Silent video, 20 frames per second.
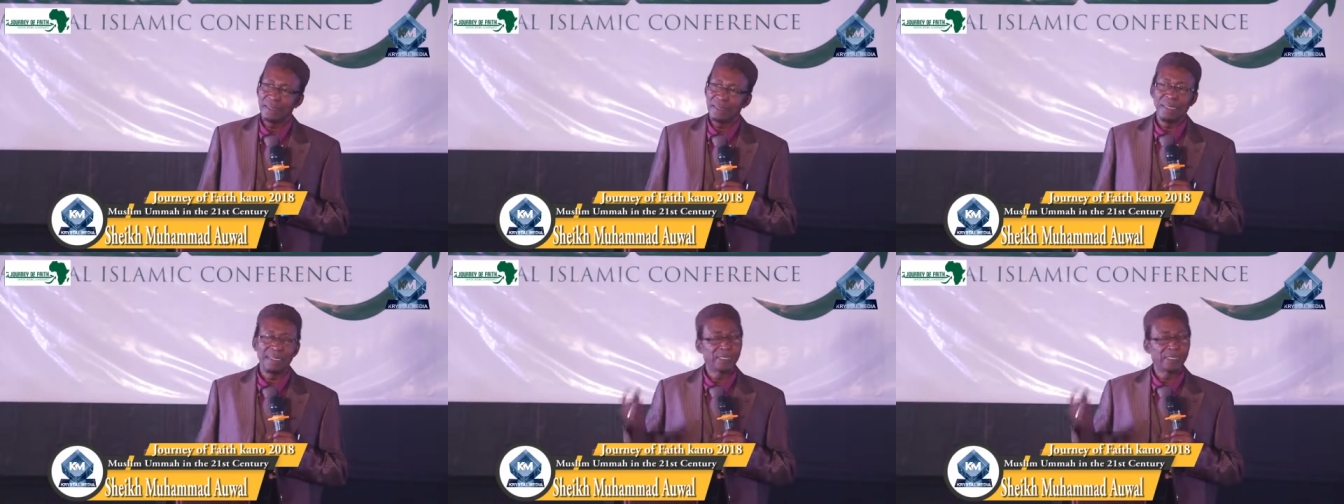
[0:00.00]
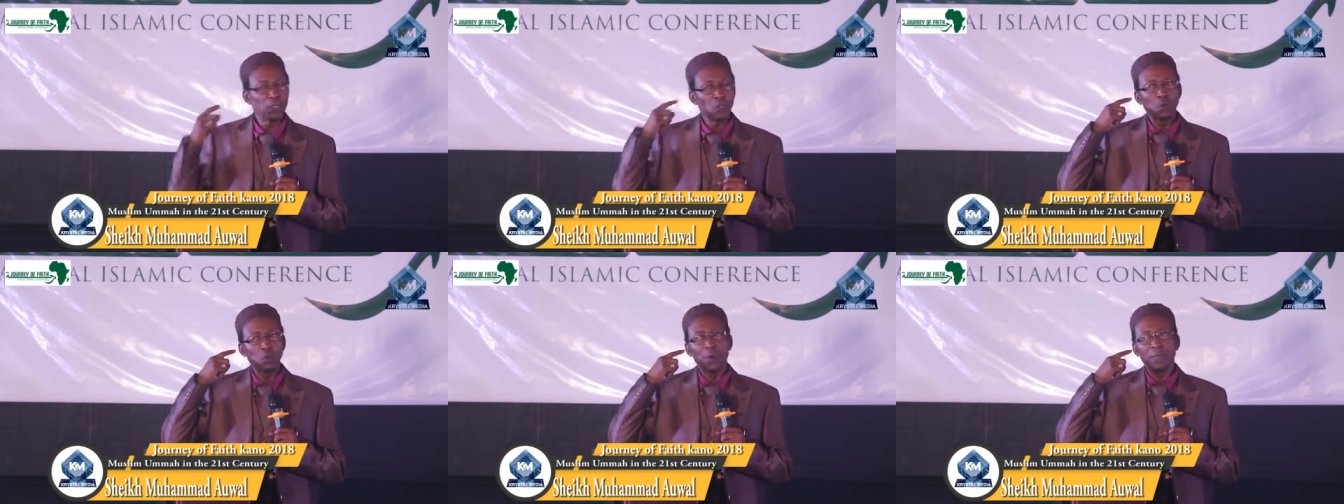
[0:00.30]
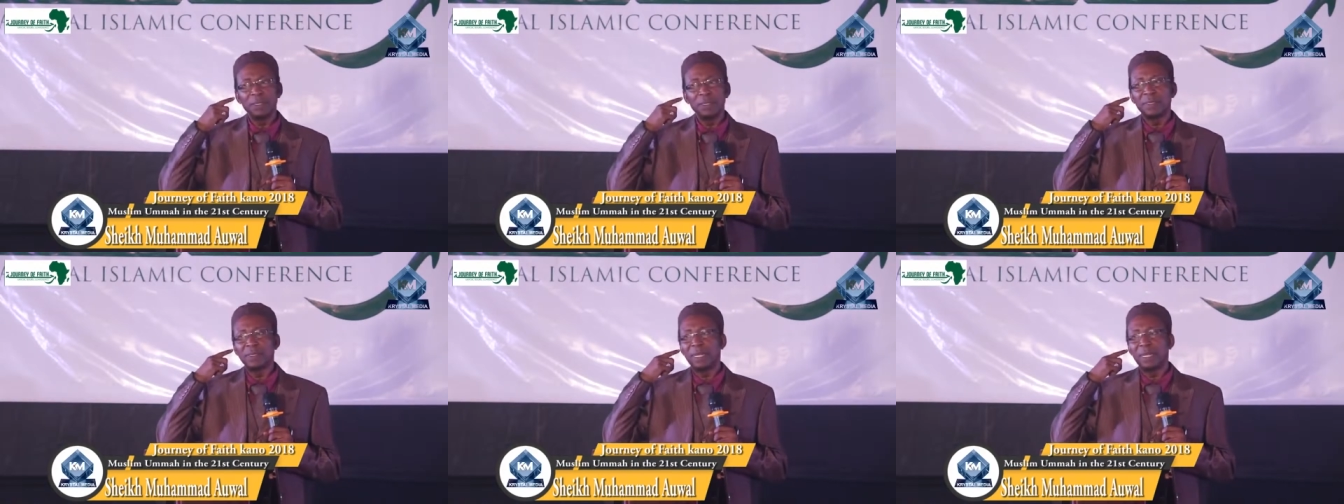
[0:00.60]
Listen to
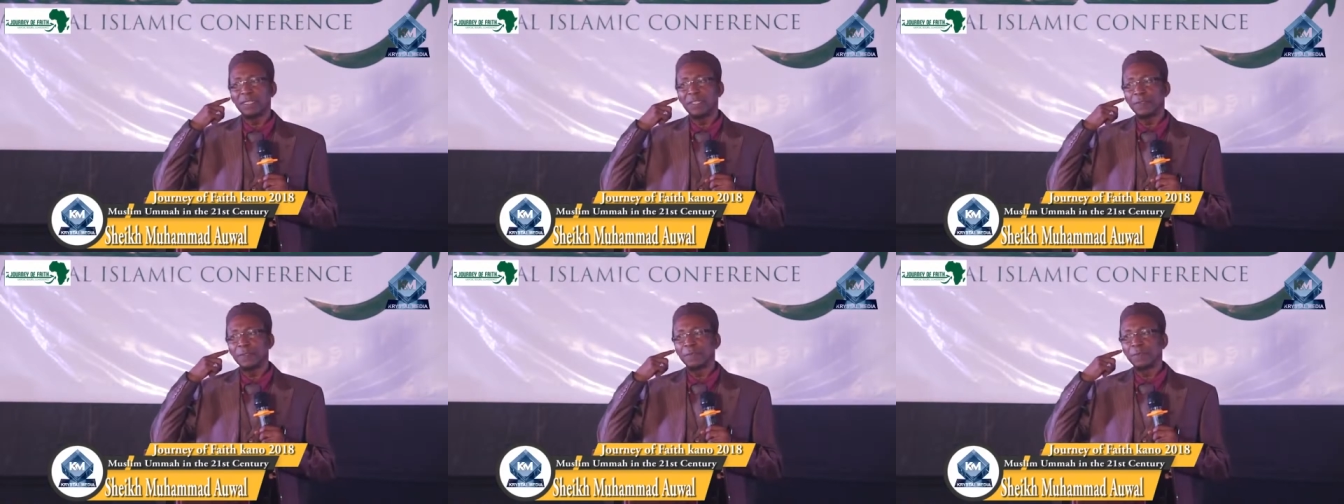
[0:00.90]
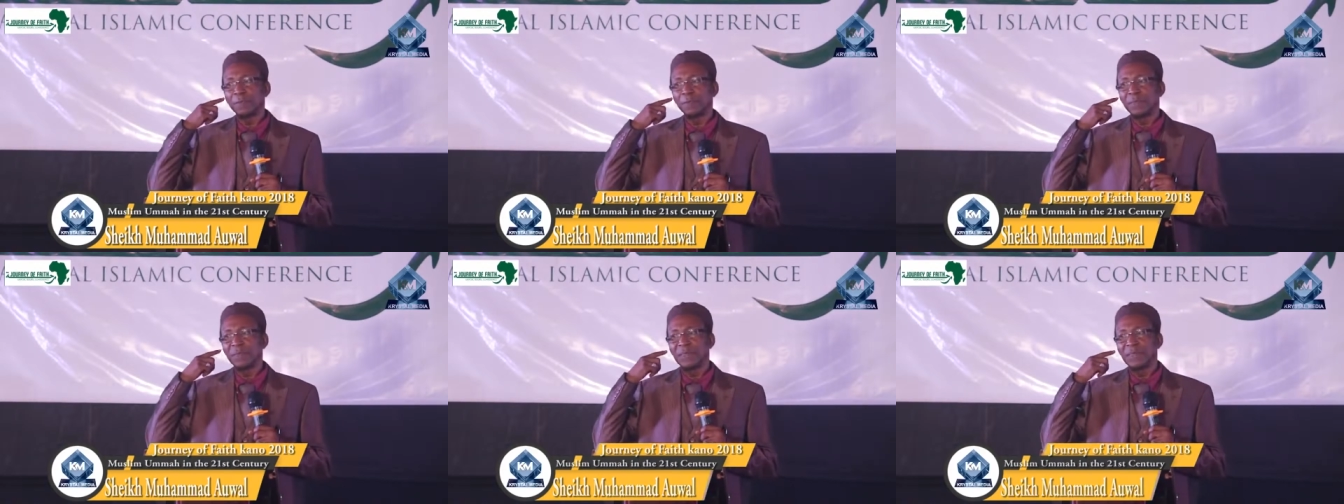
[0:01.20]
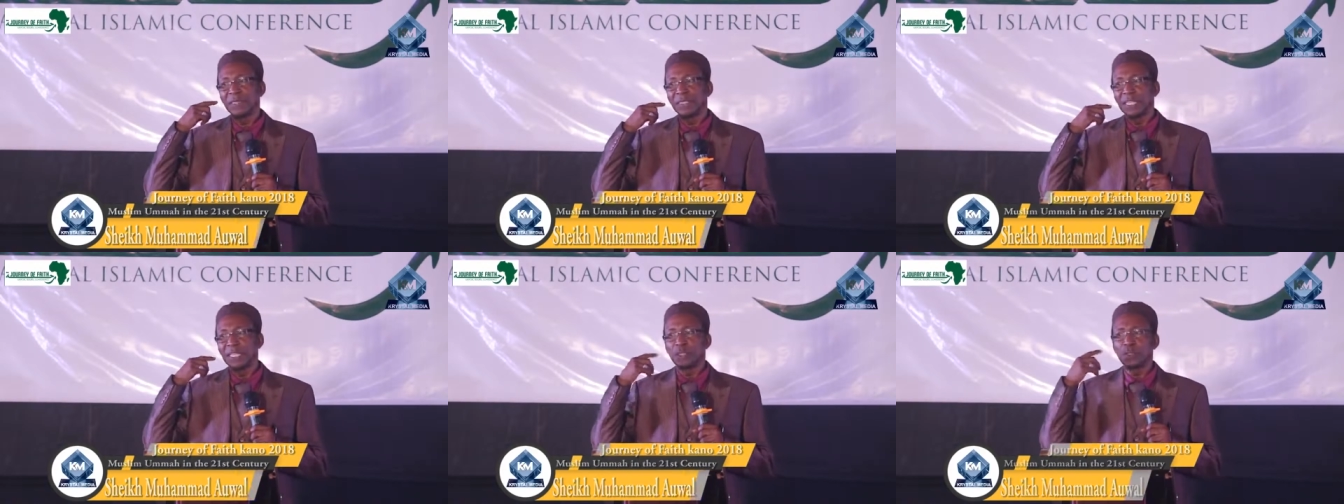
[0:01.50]
what it says.
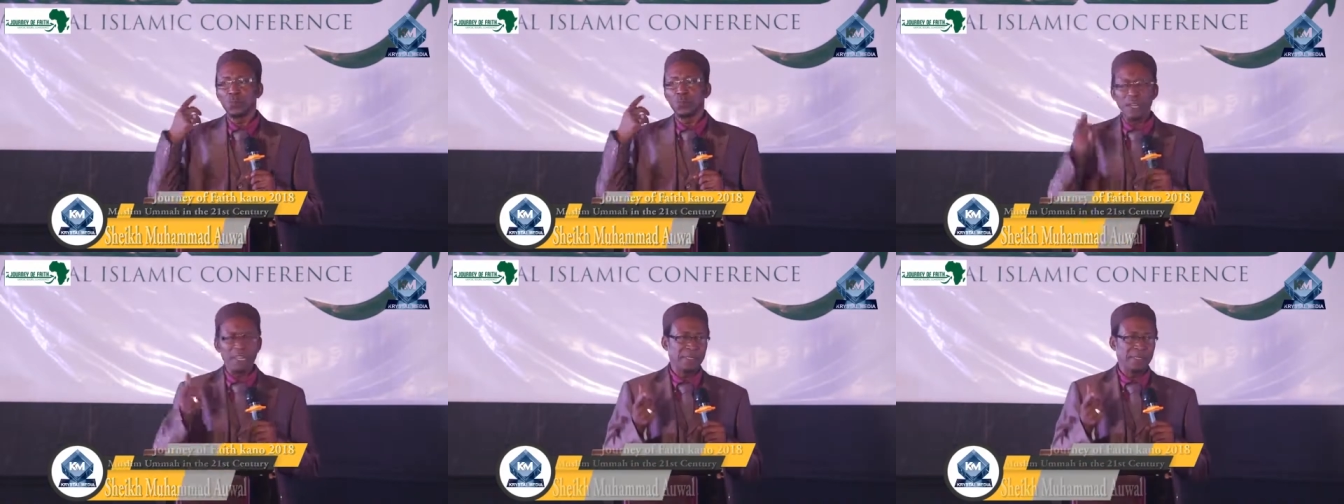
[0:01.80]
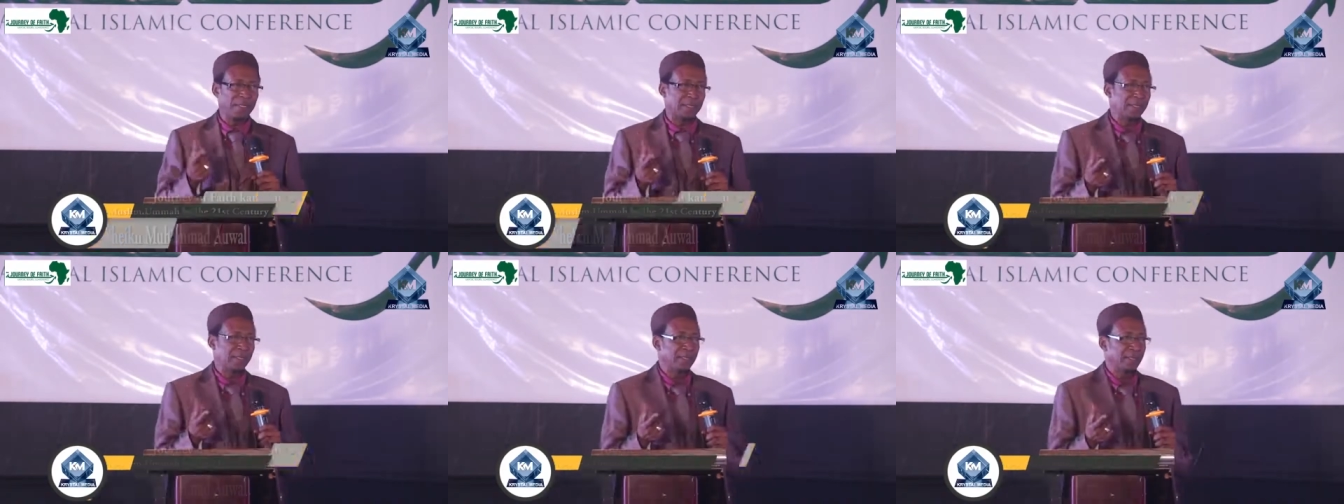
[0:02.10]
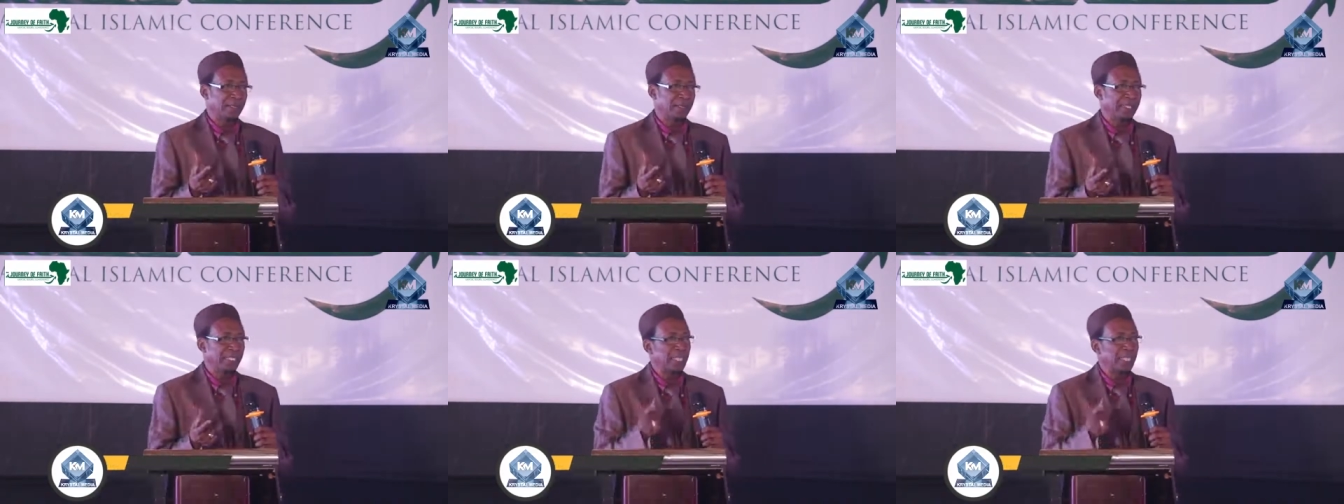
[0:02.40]
It
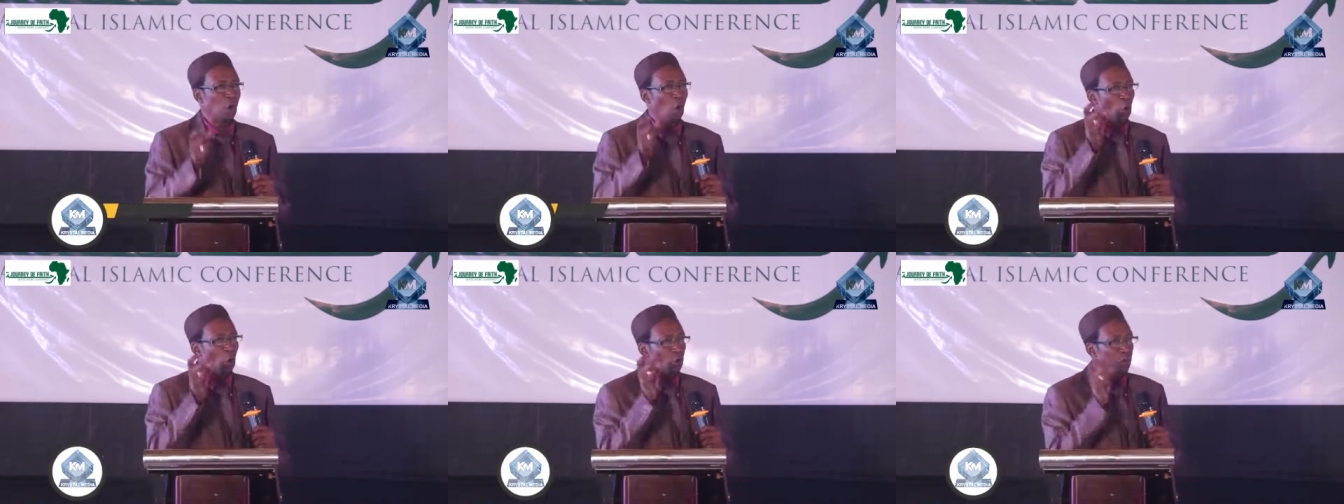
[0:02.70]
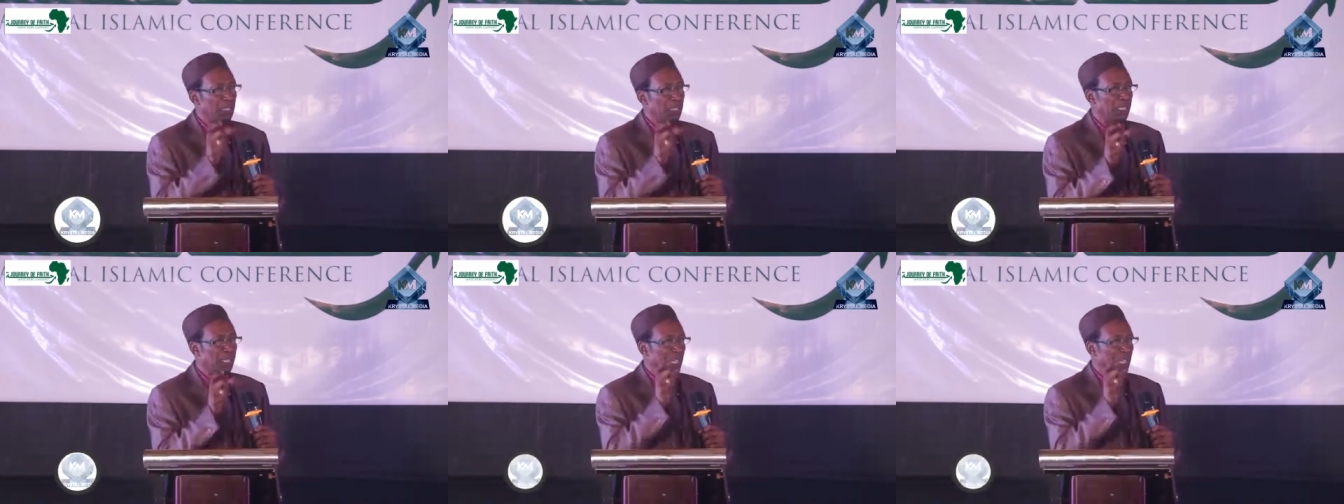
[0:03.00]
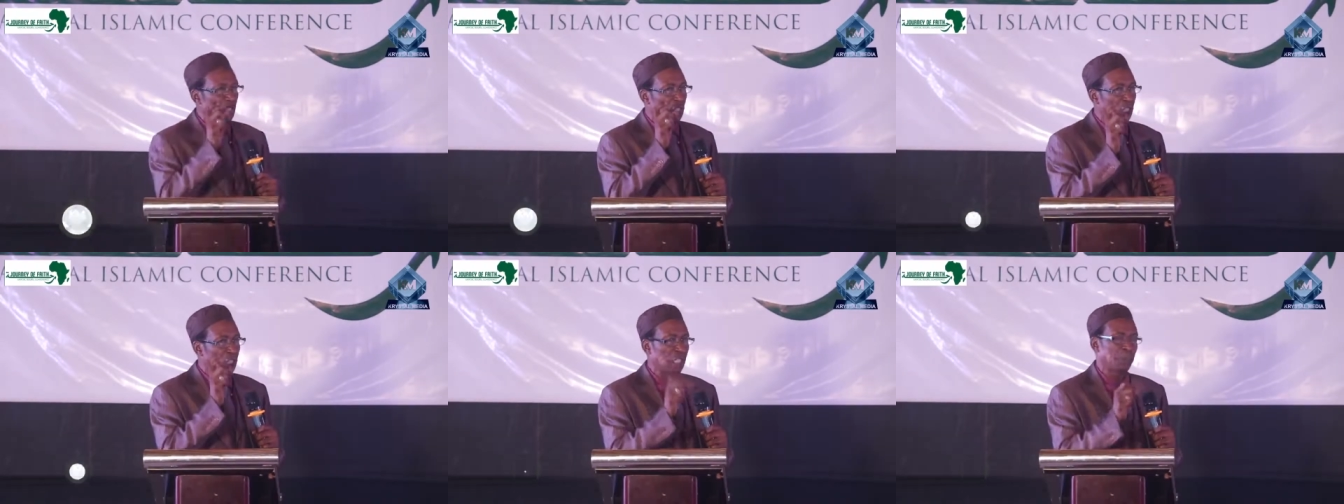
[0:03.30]
reads in the
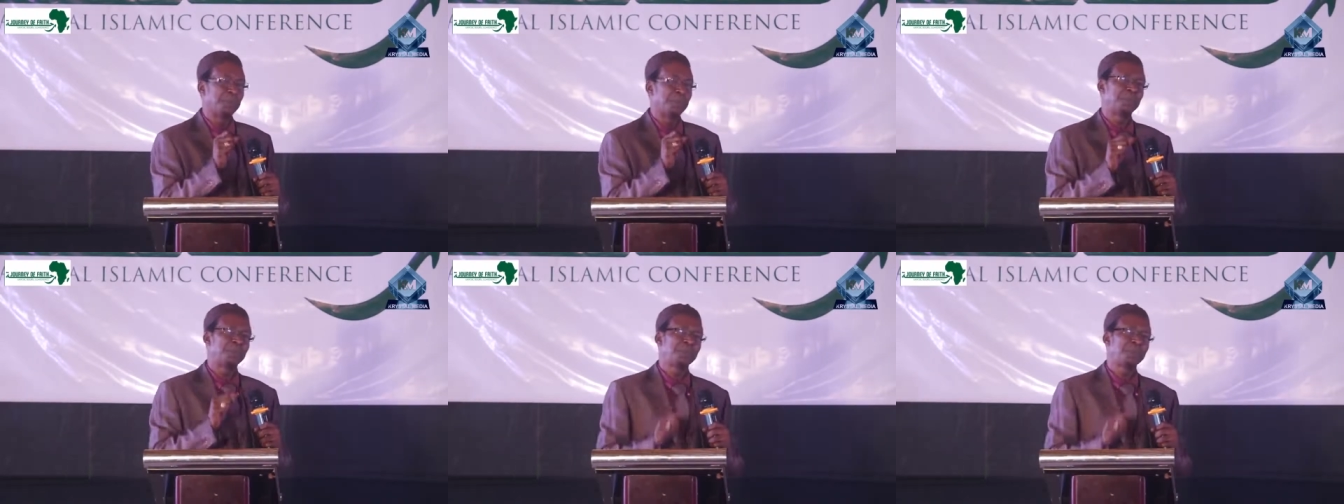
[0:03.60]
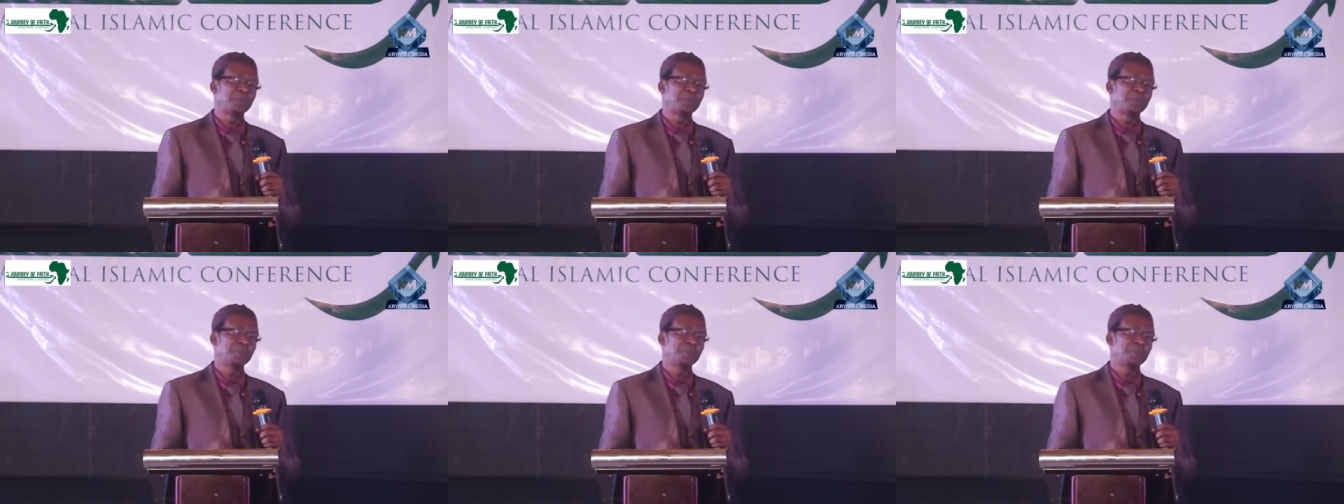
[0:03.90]
original script.